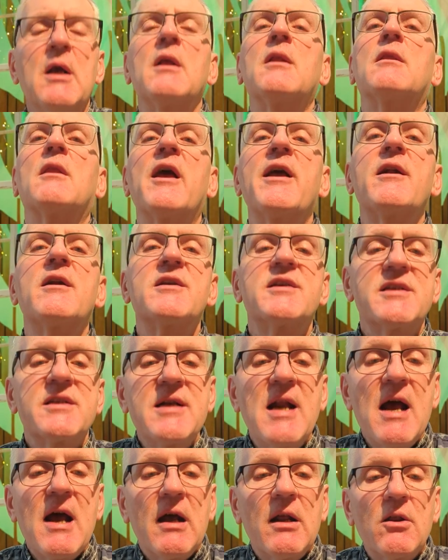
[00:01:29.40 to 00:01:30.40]
"Let us
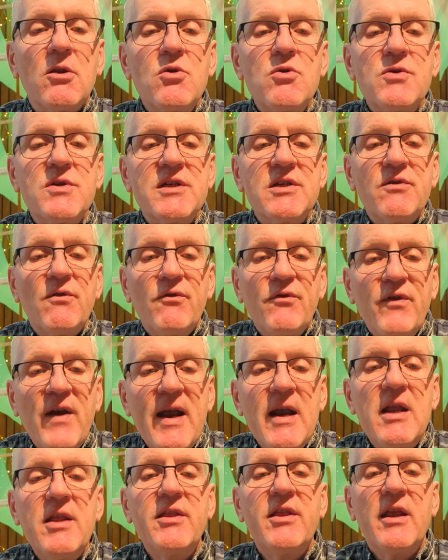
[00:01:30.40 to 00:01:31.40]
not lose
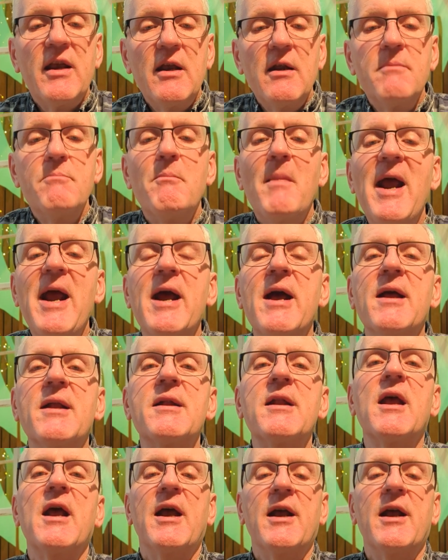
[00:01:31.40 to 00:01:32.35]
faith in man